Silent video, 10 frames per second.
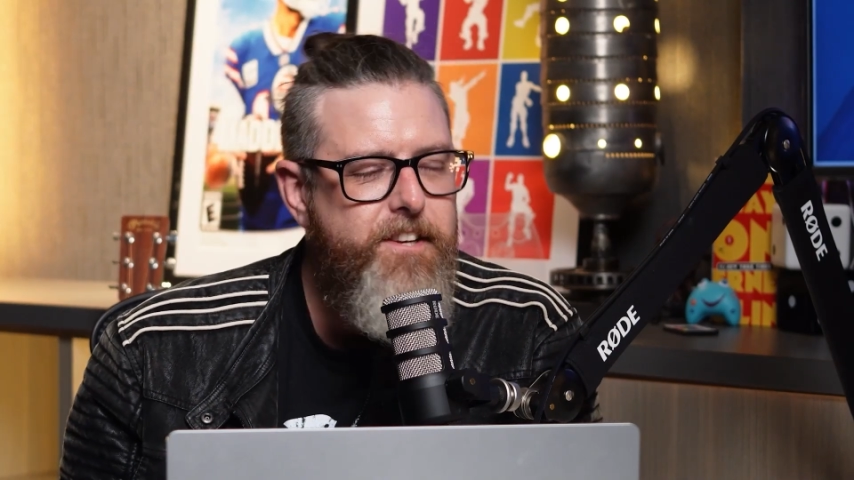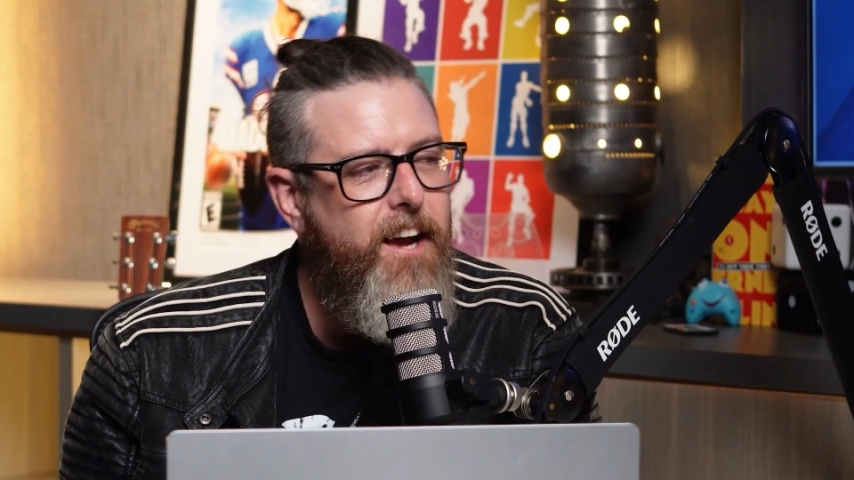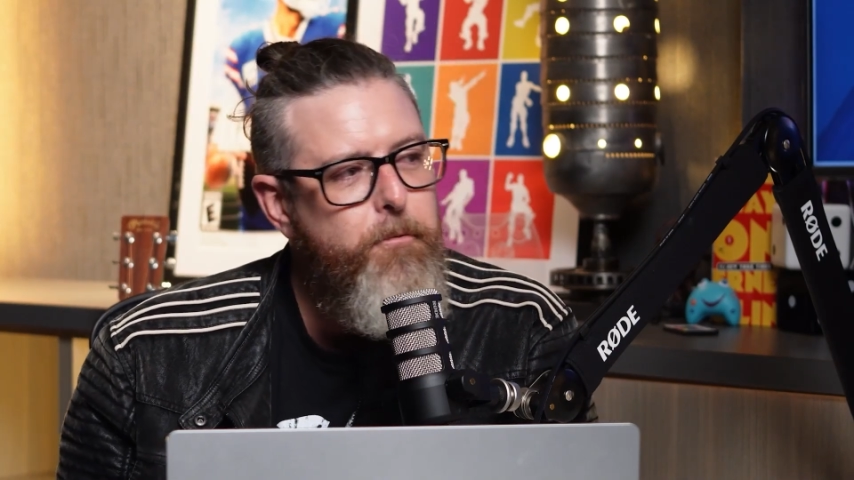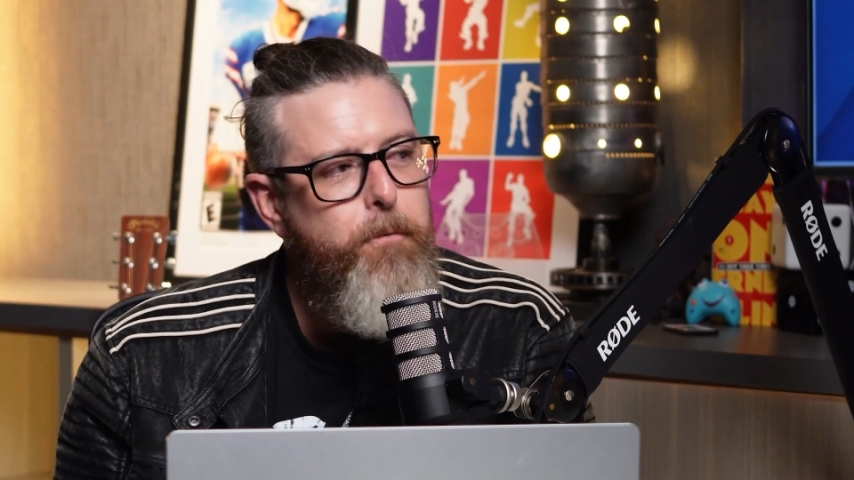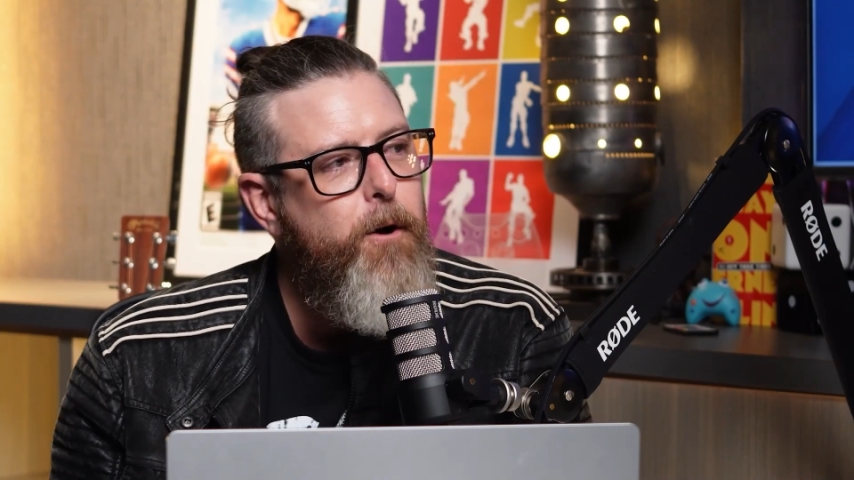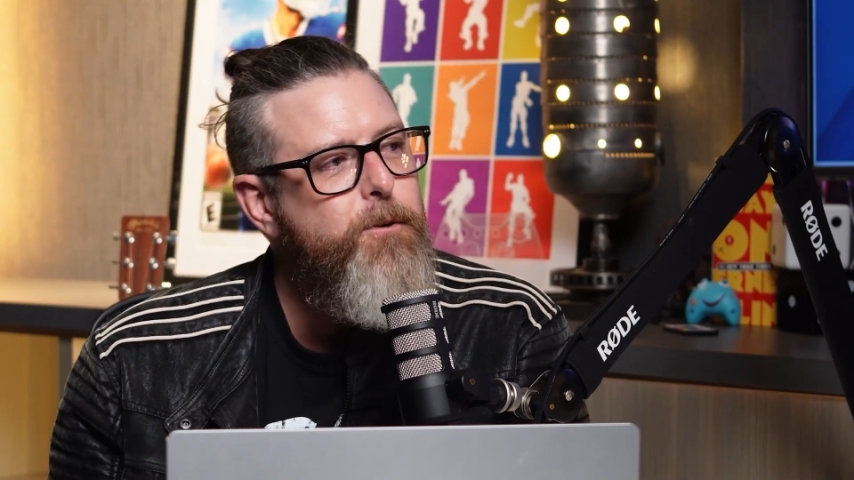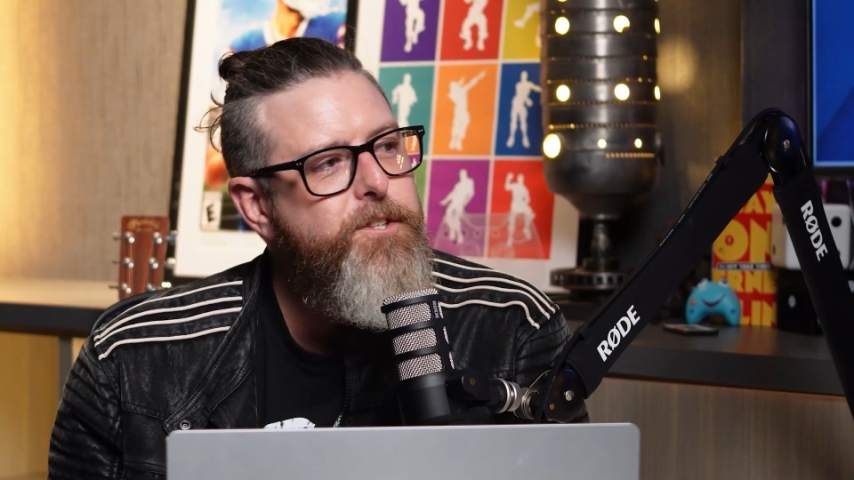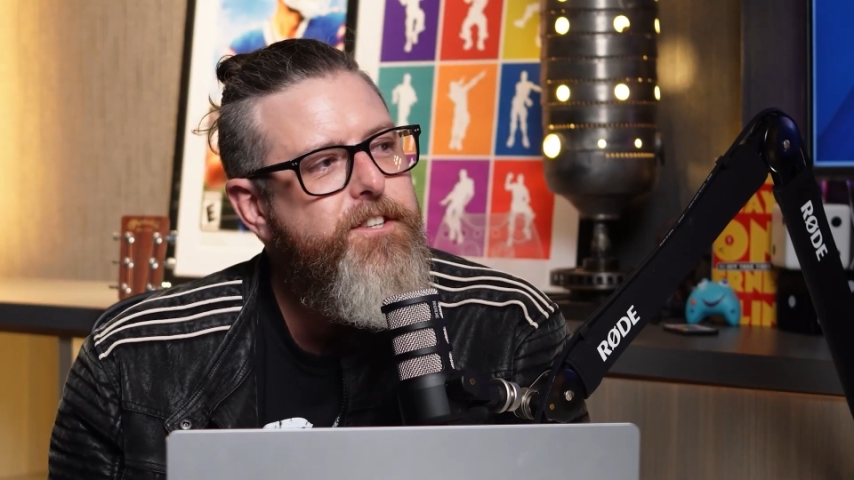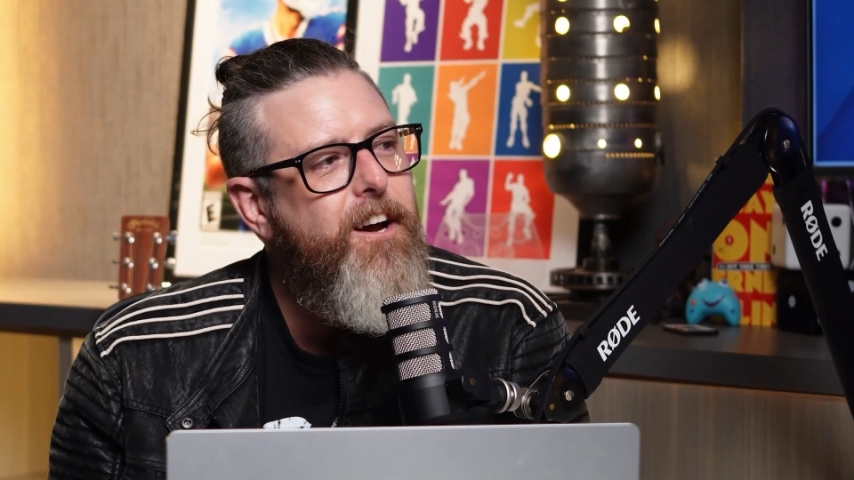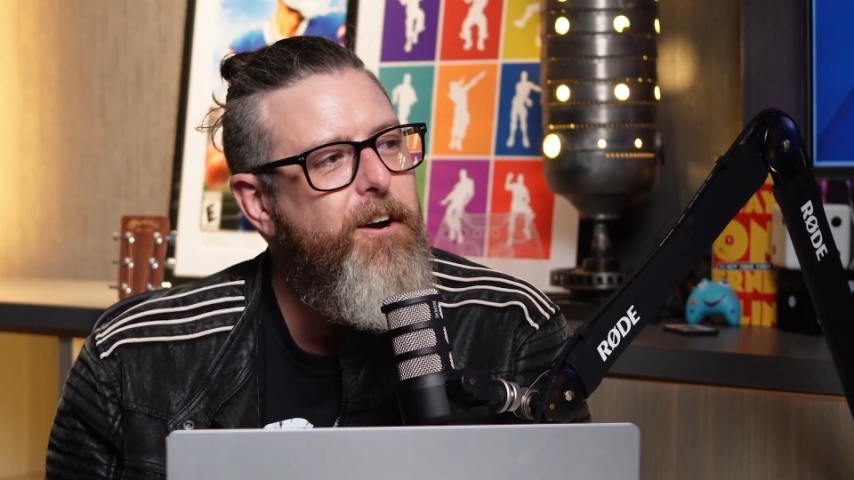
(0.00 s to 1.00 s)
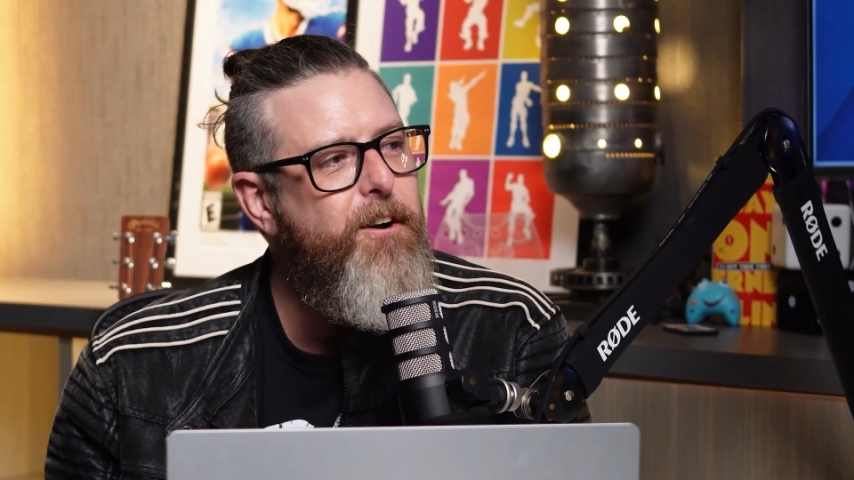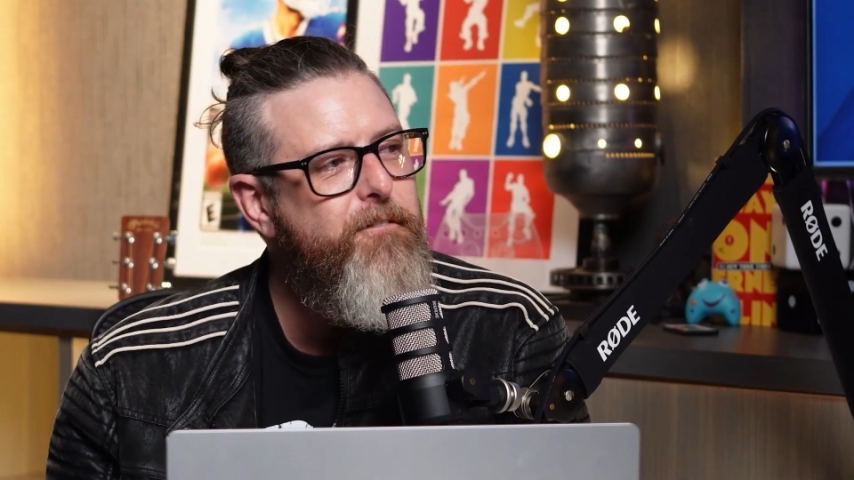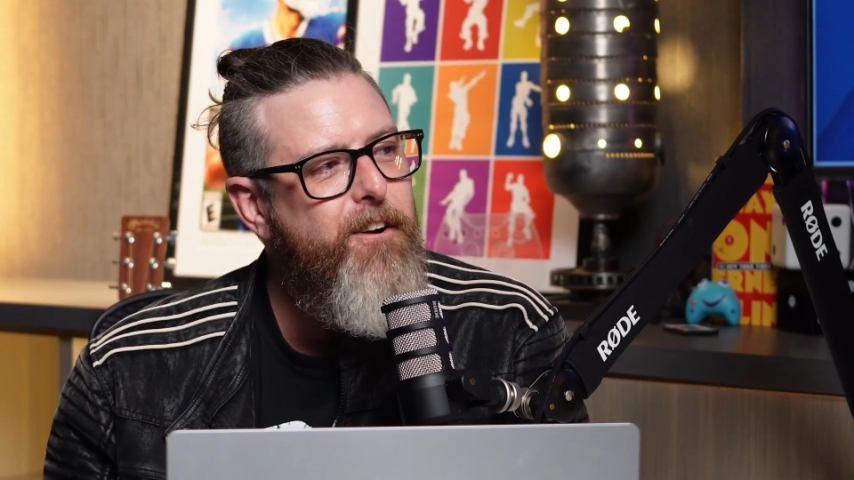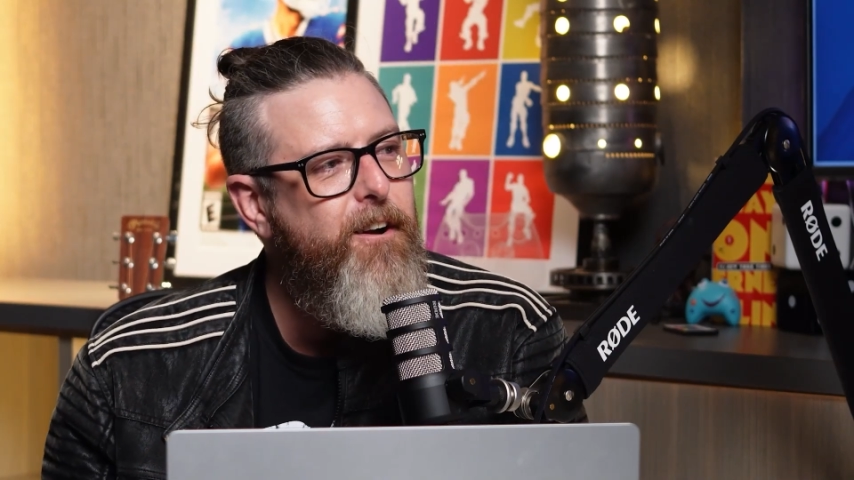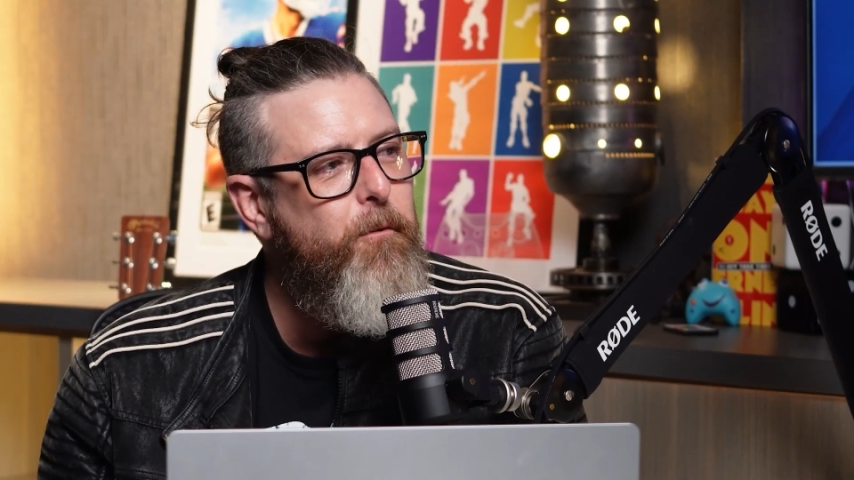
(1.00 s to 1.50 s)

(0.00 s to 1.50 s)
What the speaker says: on the post of